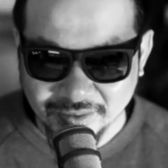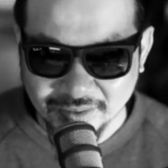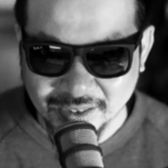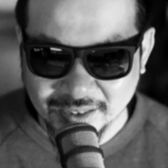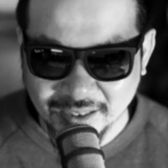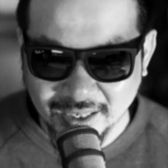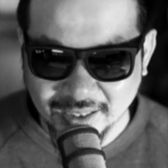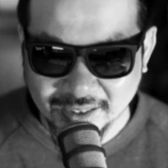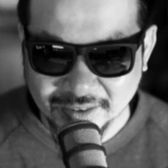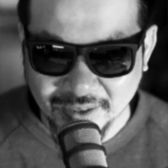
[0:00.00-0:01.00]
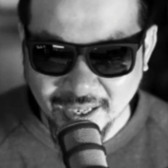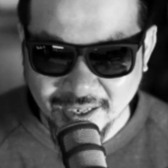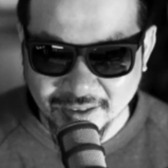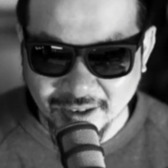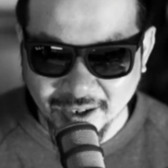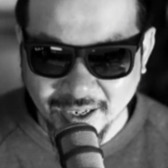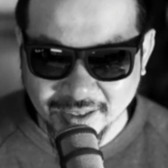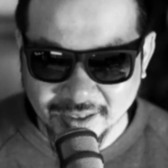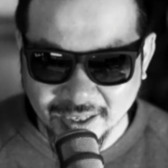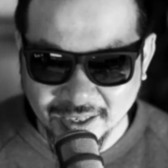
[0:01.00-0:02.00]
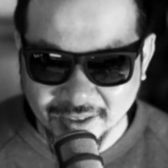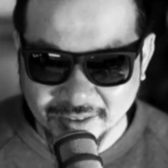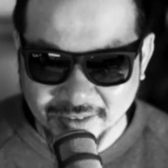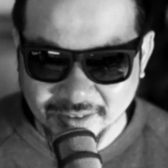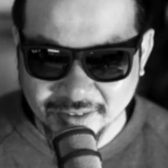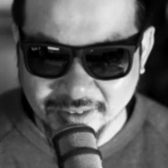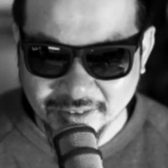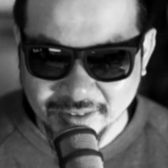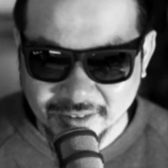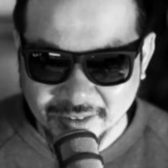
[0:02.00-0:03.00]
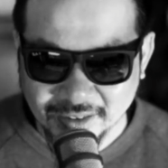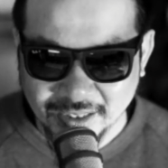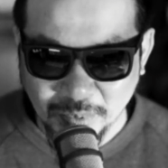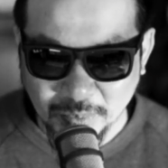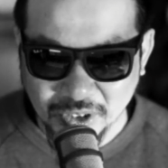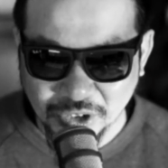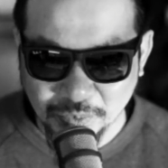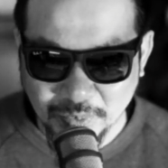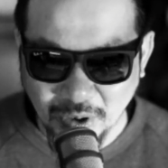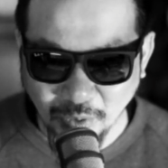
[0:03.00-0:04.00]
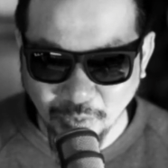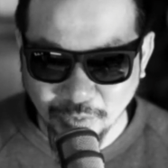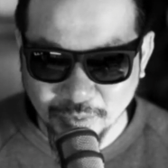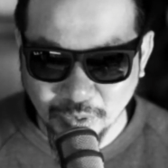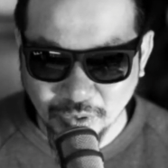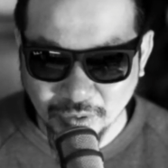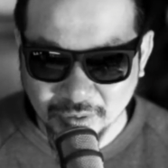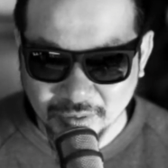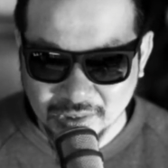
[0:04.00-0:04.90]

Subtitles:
It's like, it's late at night and they probably should be home or